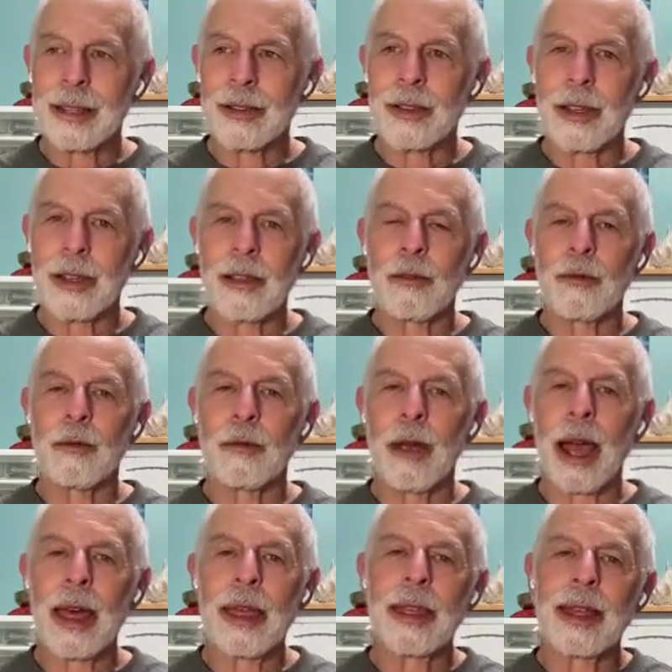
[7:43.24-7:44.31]
is
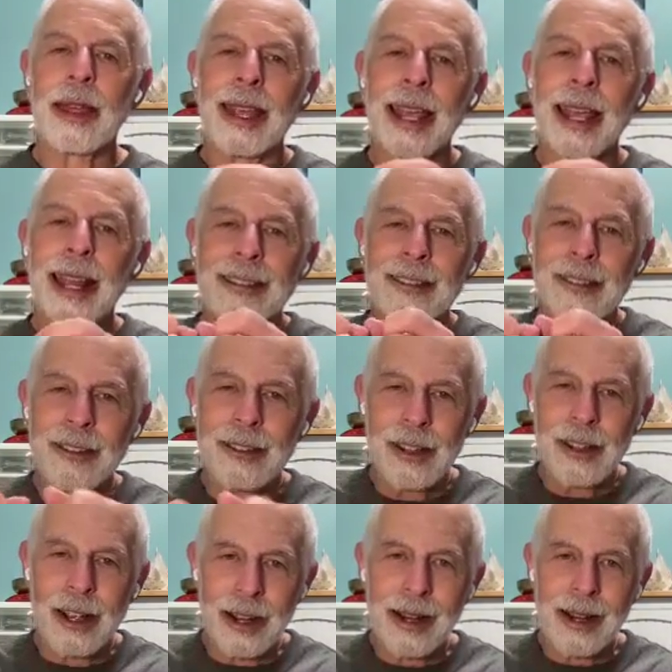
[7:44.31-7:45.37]
rather than
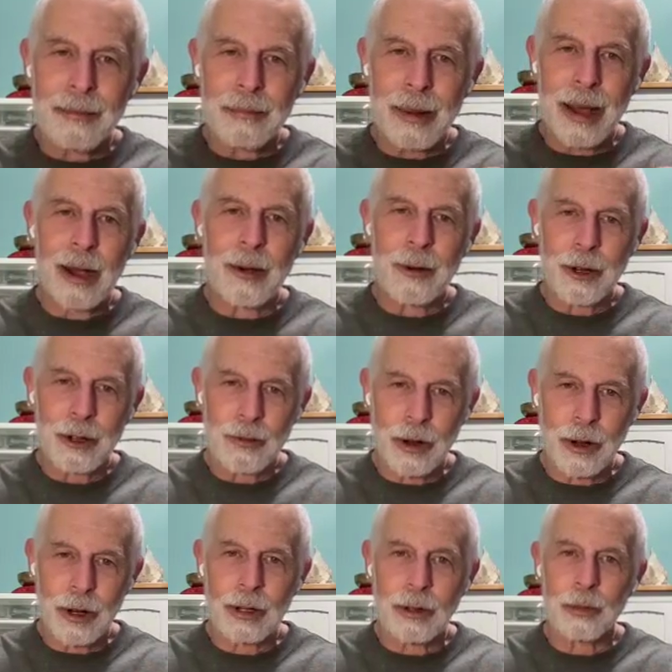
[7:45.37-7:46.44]
getting stuck in a
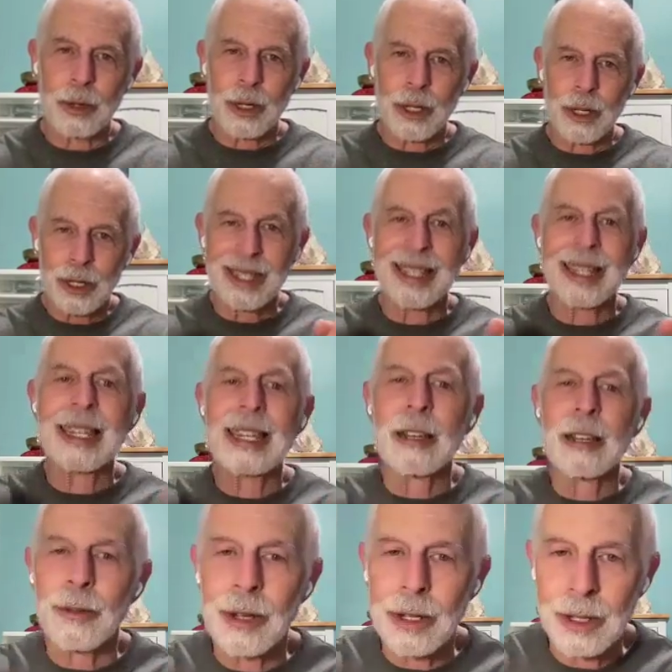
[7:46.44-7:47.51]
power struggle, which
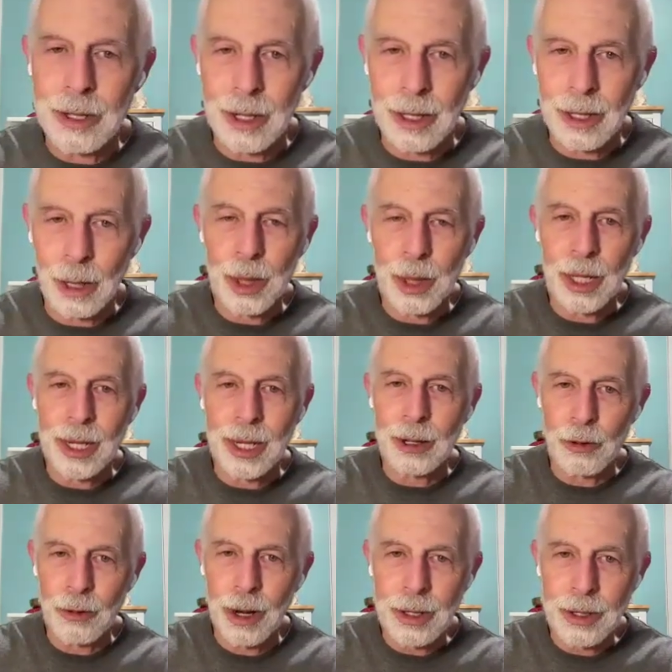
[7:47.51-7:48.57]
decreases
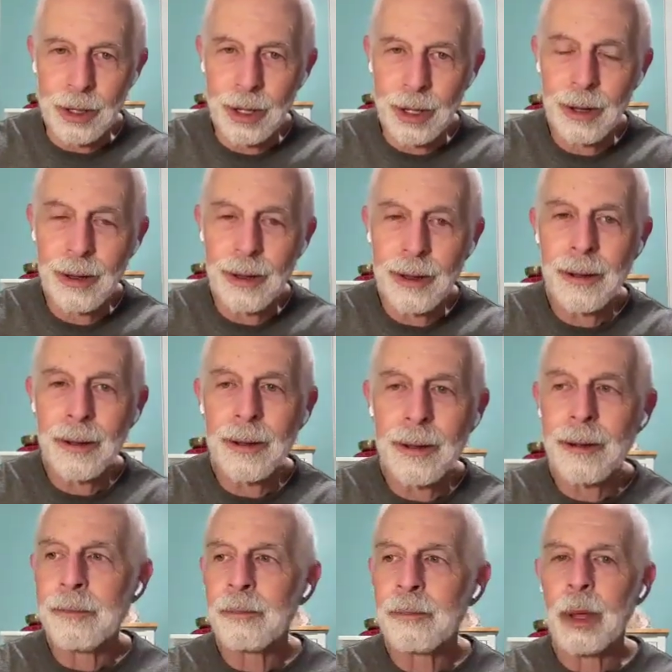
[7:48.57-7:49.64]
intimacy and trust,
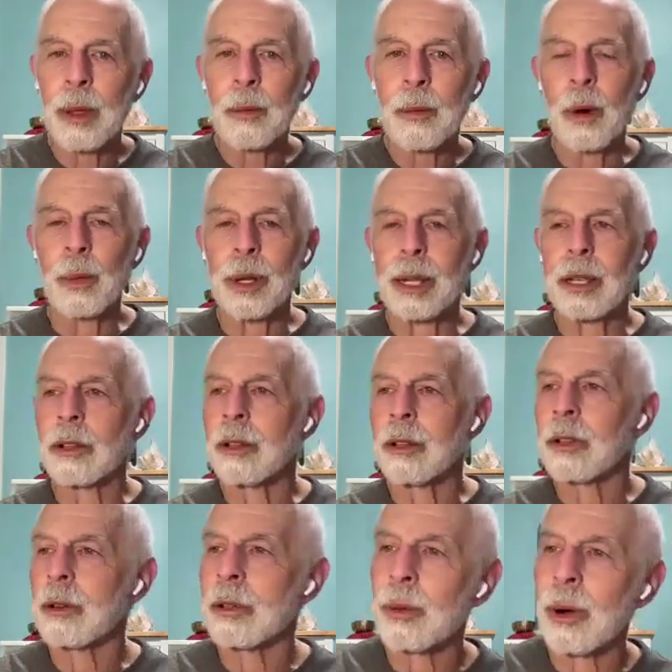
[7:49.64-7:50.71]
what
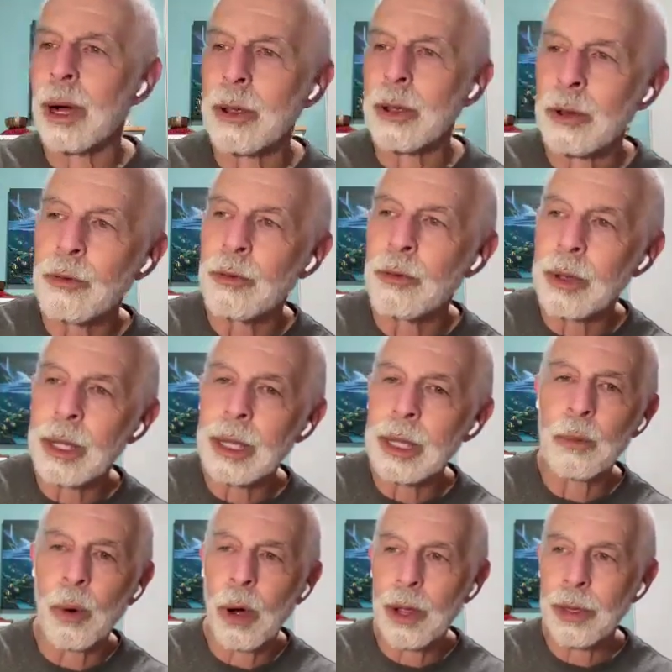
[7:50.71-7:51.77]
we need to do is, well, you
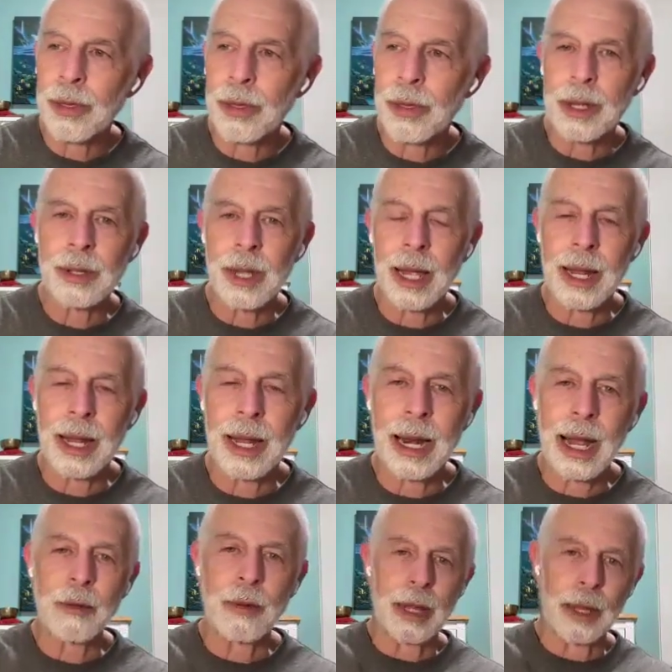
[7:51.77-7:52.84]
really want
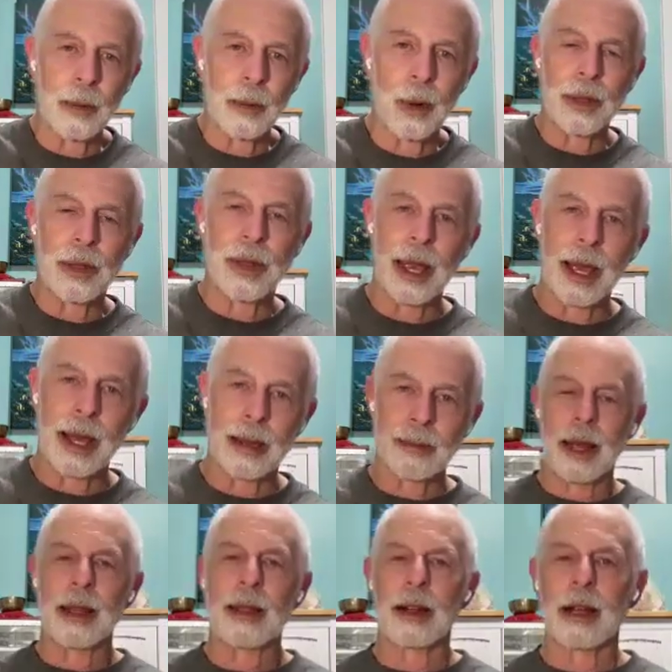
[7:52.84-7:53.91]
this and I really
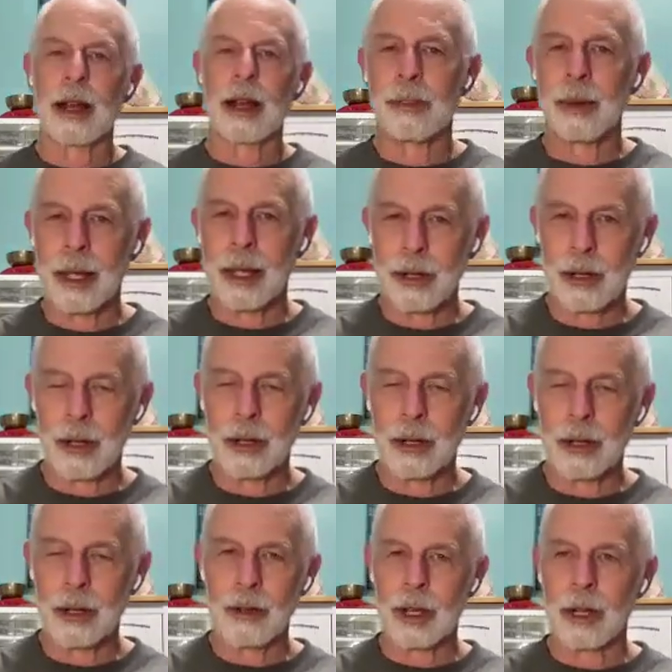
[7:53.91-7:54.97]
want that. I had a couple
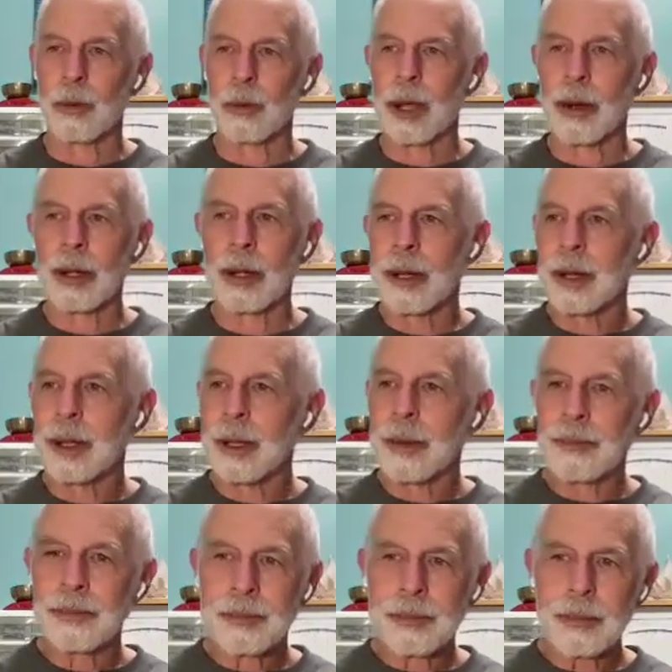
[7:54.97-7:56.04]
I saw years ago where